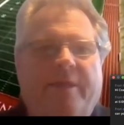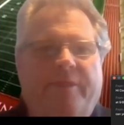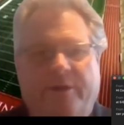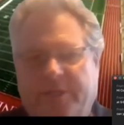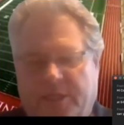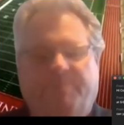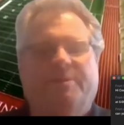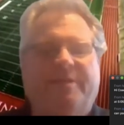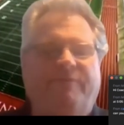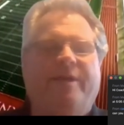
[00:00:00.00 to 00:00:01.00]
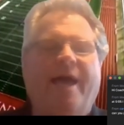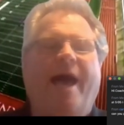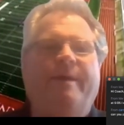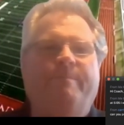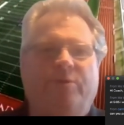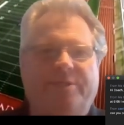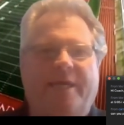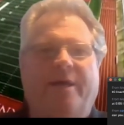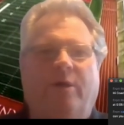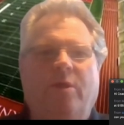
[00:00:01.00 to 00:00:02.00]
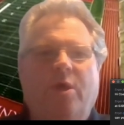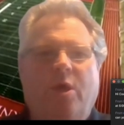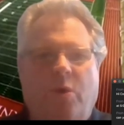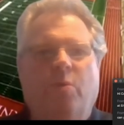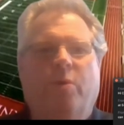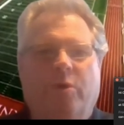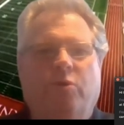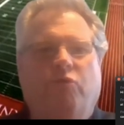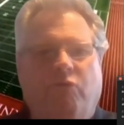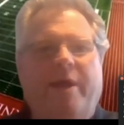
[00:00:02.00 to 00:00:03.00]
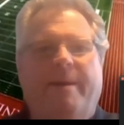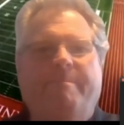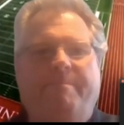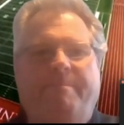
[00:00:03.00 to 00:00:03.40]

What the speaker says: There's a specific guy in Brazil who will grip